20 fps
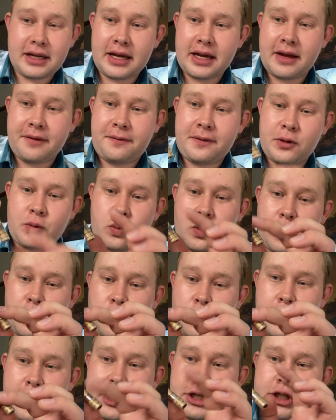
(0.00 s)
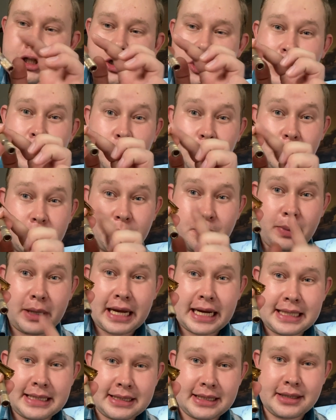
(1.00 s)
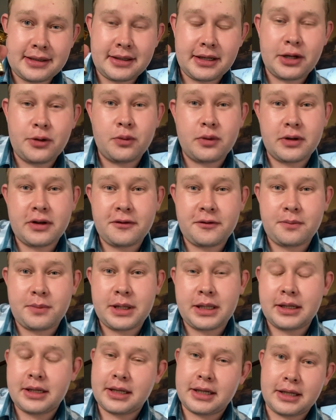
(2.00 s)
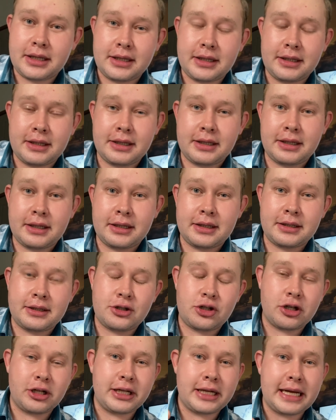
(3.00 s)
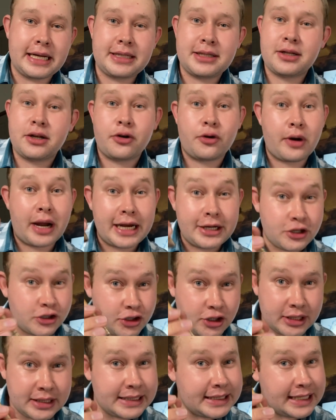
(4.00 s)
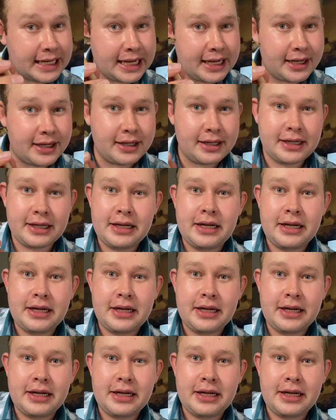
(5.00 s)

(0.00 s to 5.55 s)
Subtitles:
If it weren't gold plated, it would have been a Gillette Ranger Tech.